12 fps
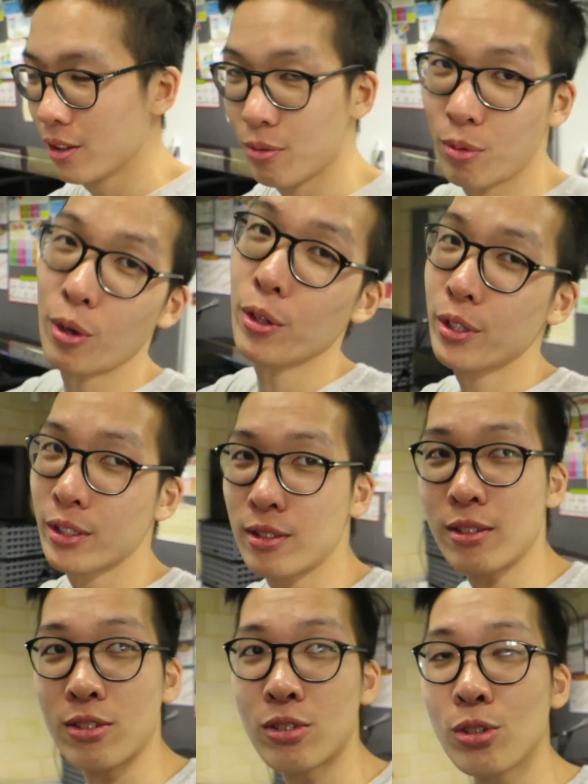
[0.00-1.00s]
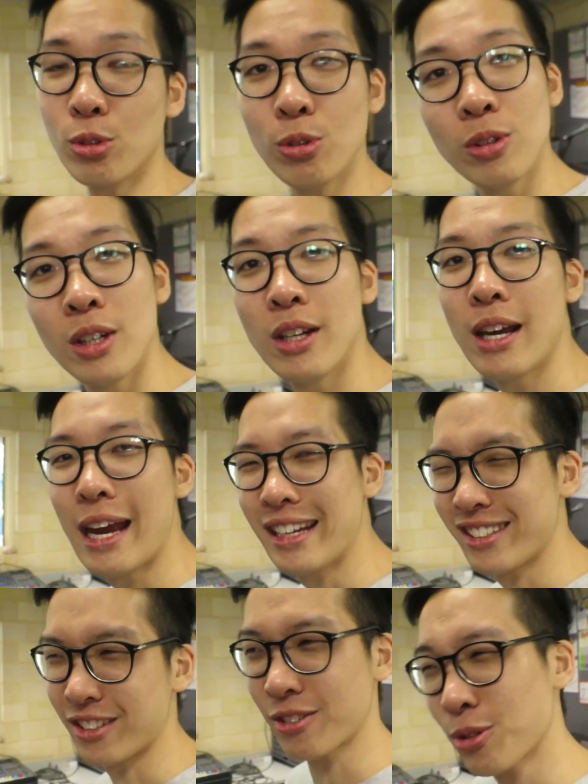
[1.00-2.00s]
the road to the school,
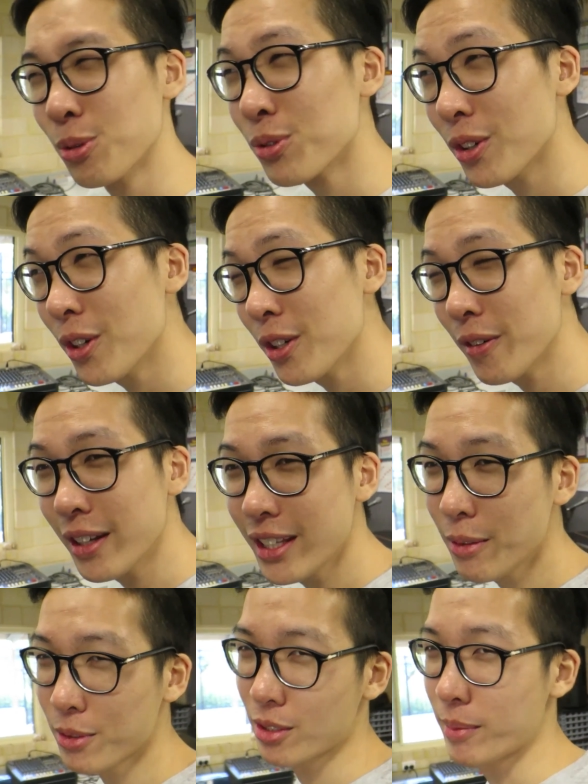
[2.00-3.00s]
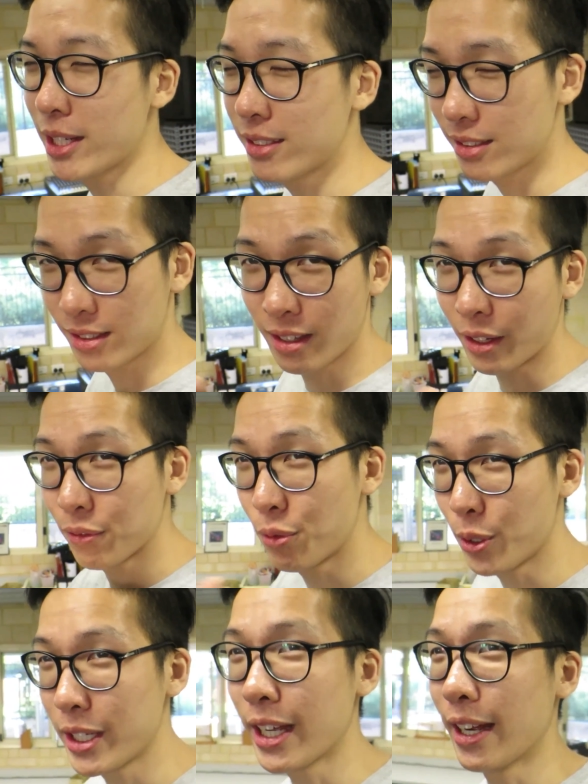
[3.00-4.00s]
and it's a school zone around there, which means it's like
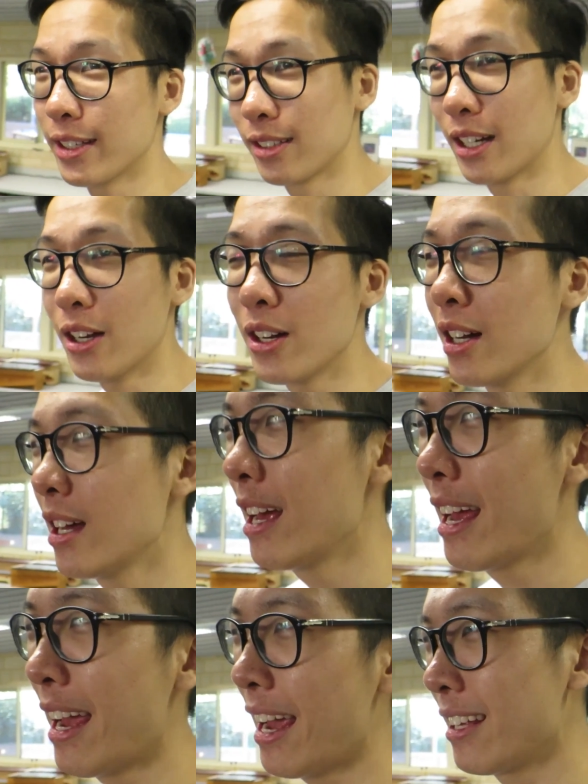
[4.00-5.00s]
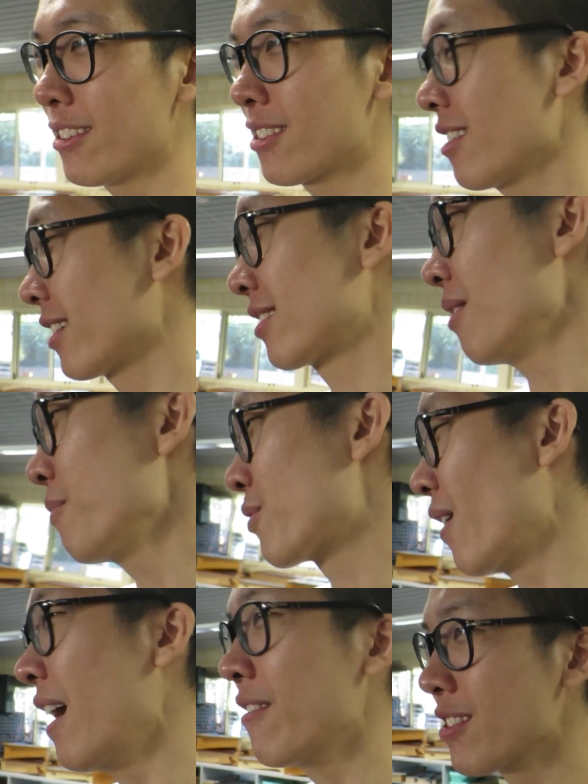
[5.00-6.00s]
40 k's an hour. And just like some
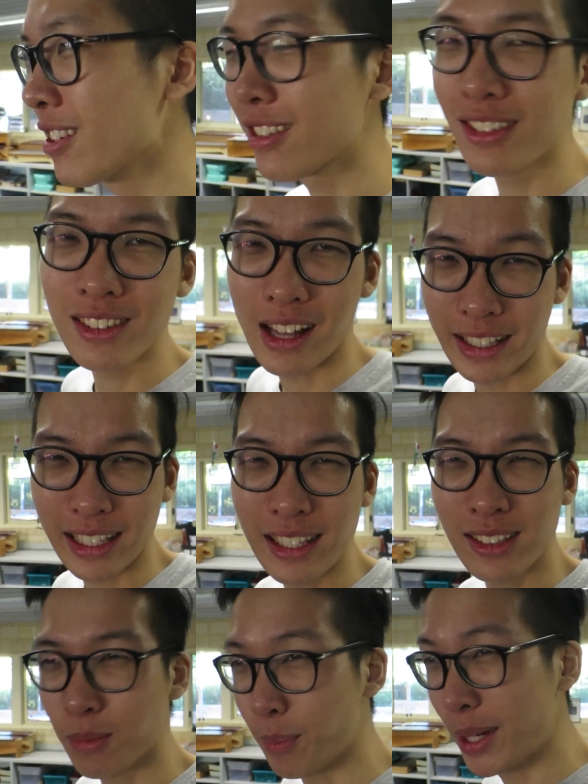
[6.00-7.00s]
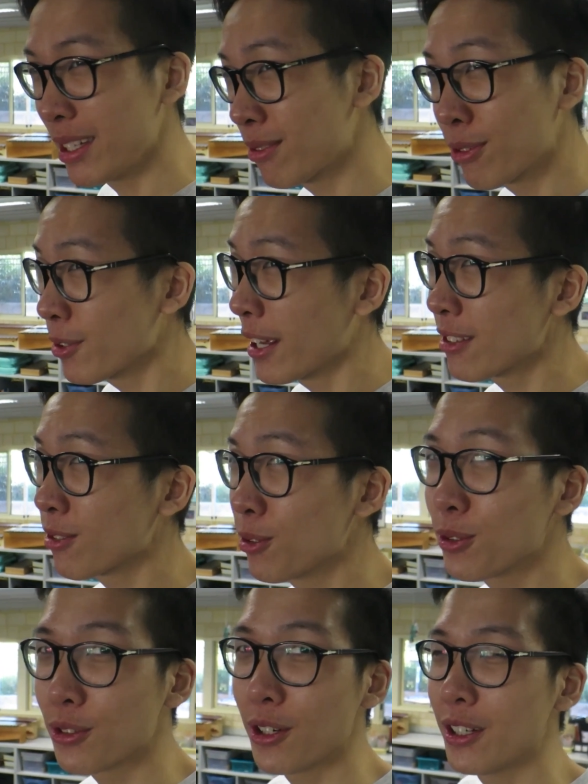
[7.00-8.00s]
drivers, like they speed through that
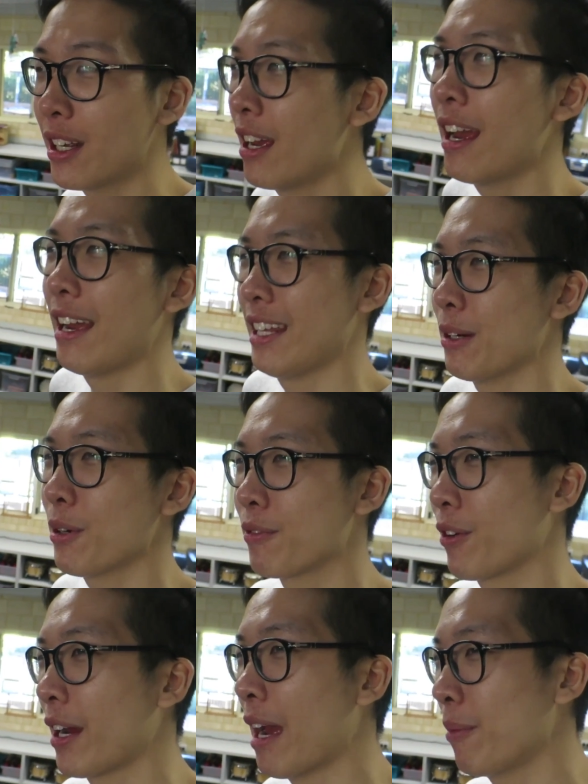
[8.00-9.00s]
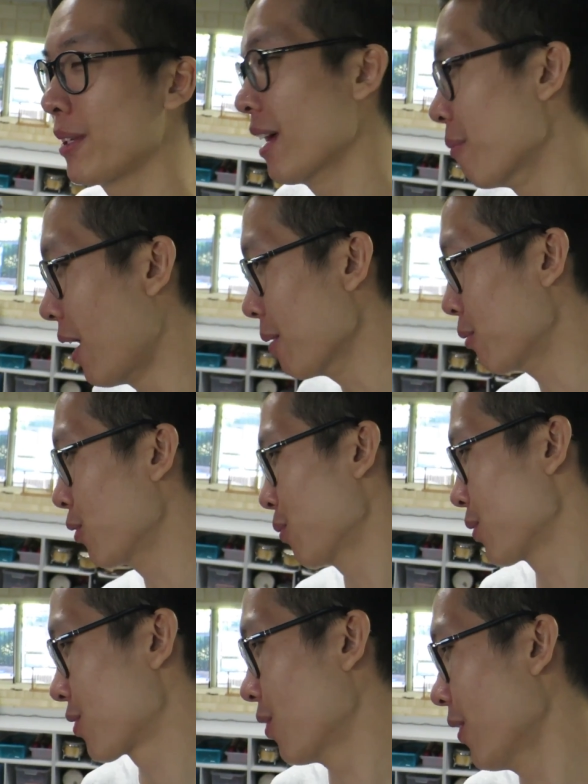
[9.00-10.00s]
school zone and they weren't very happy that my board
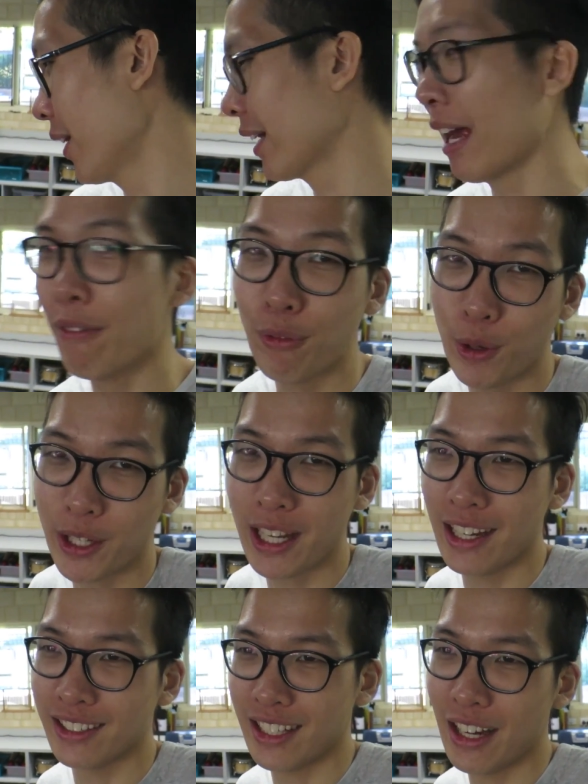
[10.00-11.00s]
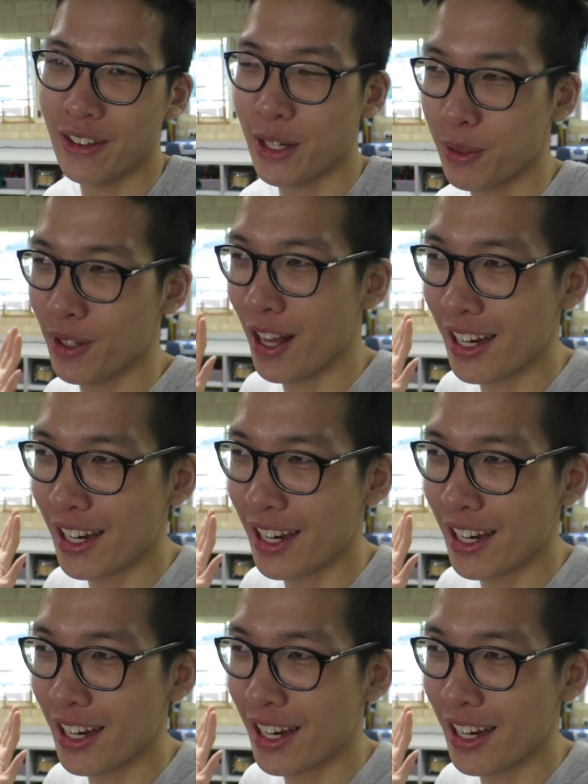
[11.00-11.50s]
was going at 40 k's an hour. And they were